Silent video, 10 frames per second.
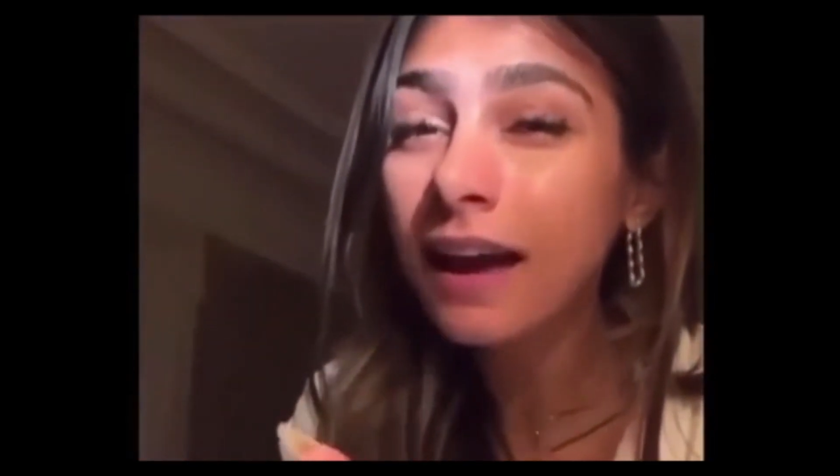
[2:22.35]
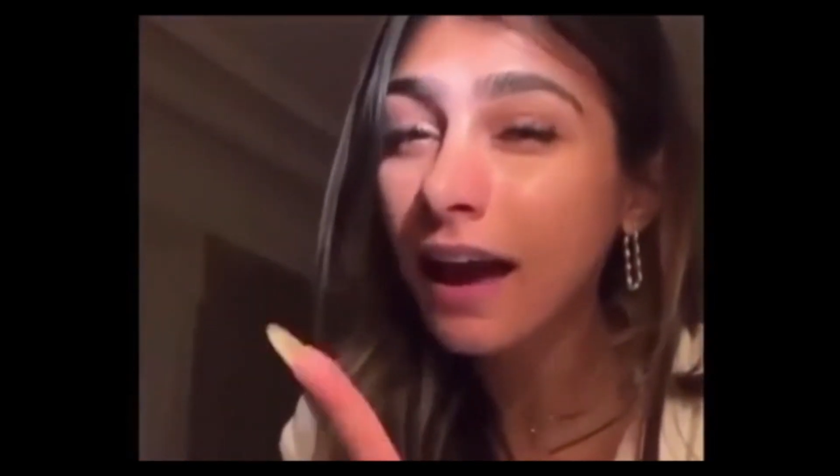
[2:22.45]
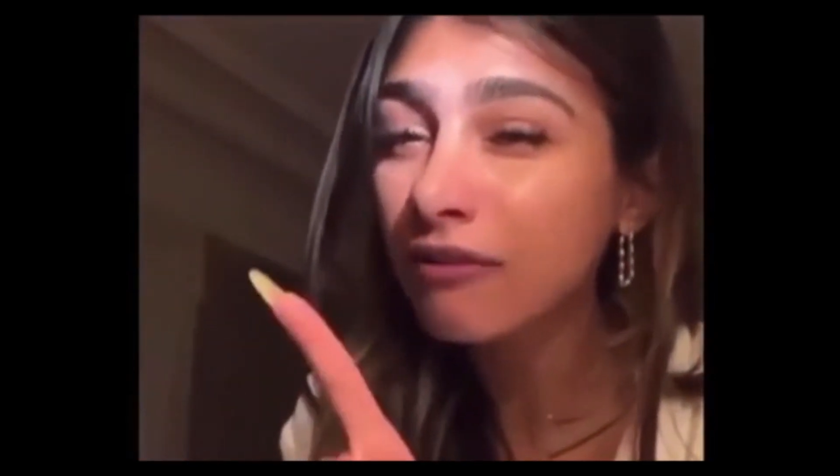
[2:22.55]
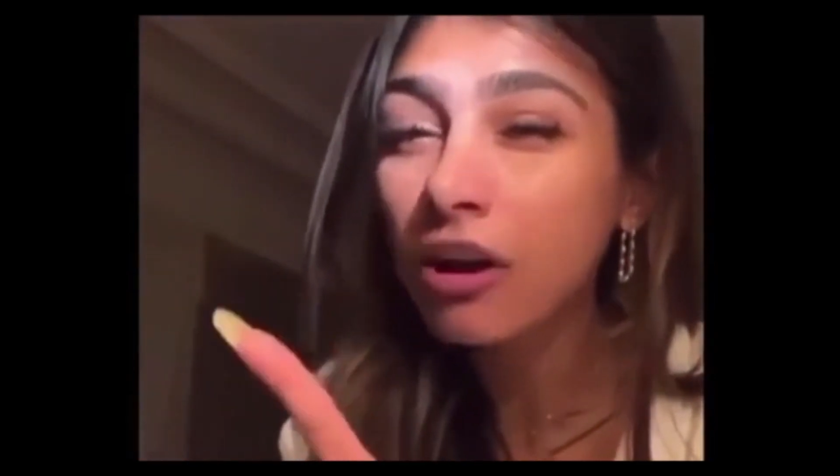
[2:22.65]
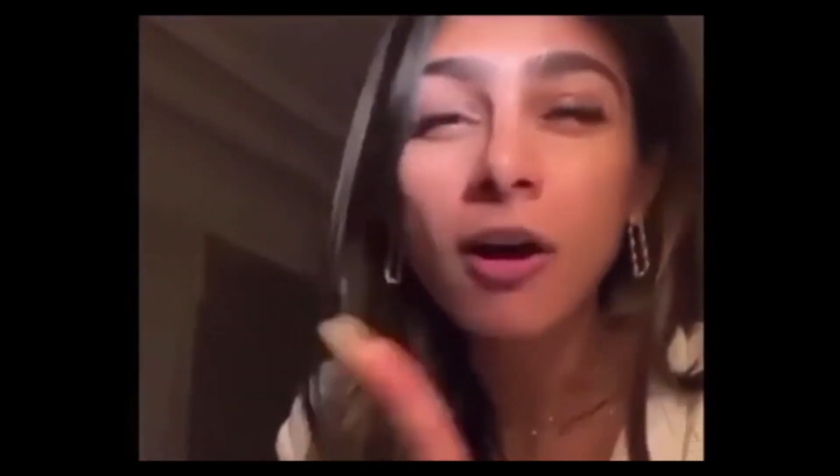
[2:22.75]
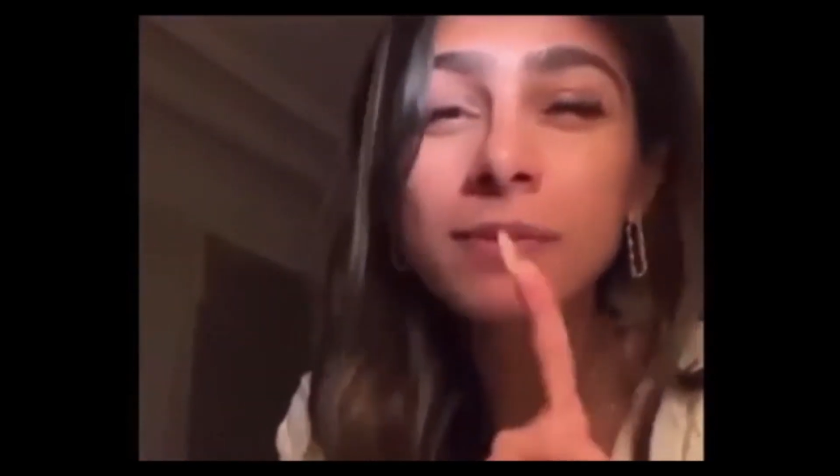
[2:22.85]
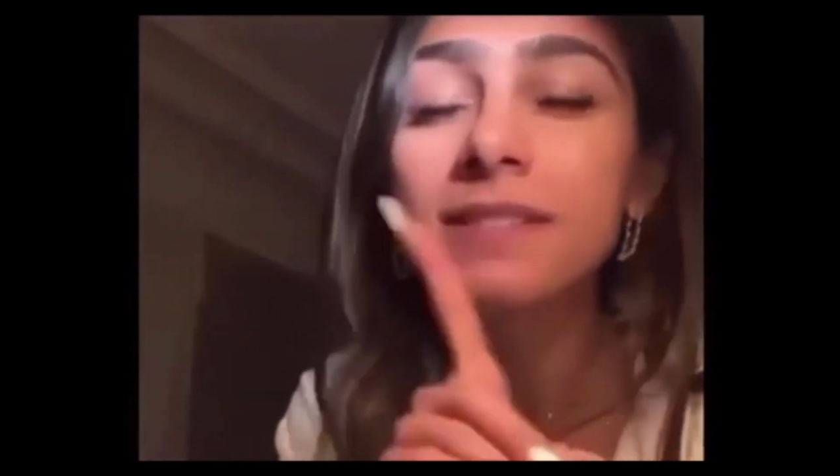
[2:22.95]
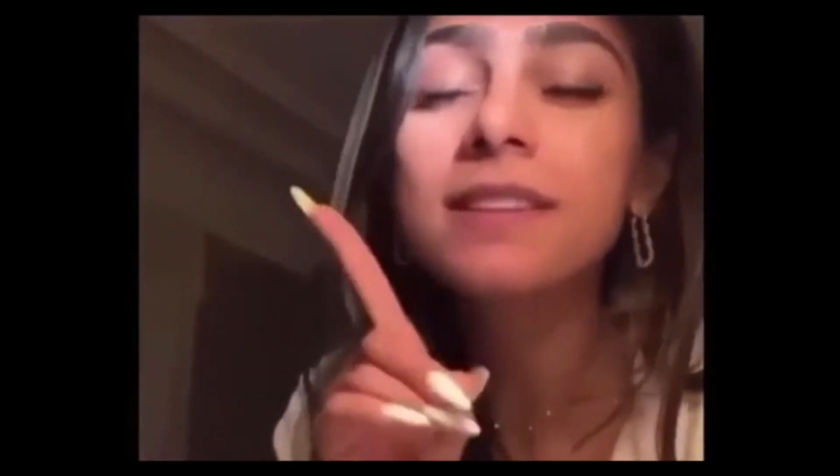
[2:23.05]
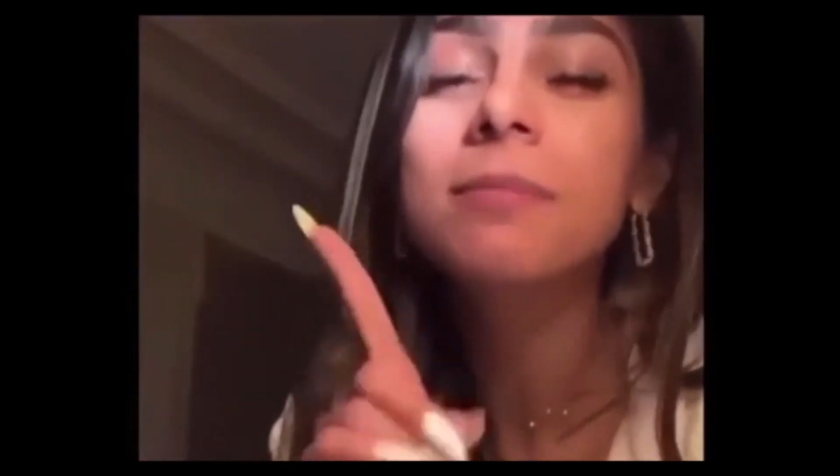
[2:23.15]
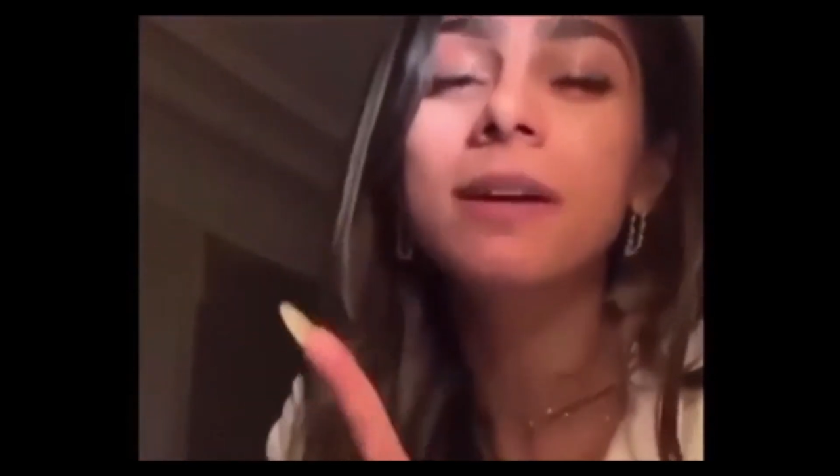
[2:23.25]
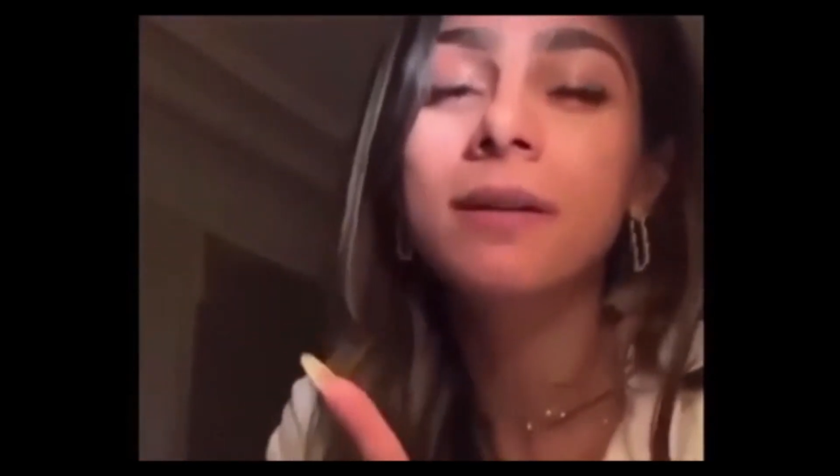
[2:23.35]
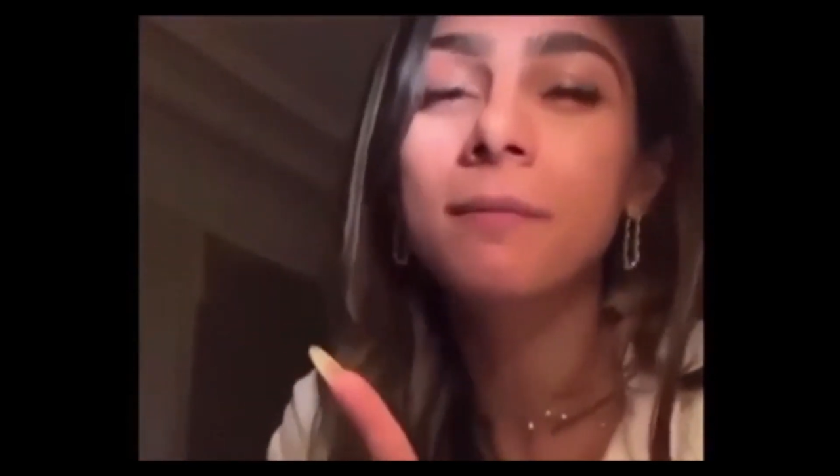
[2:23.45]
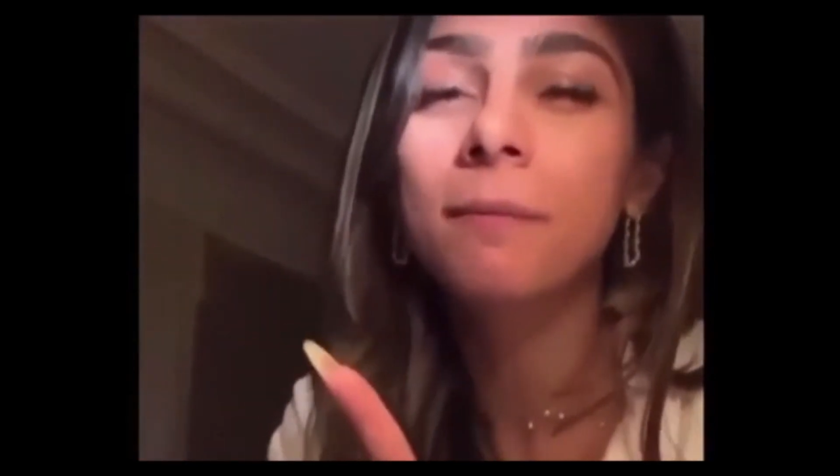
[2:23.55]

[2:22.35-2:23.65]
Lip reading: have caught me slipping,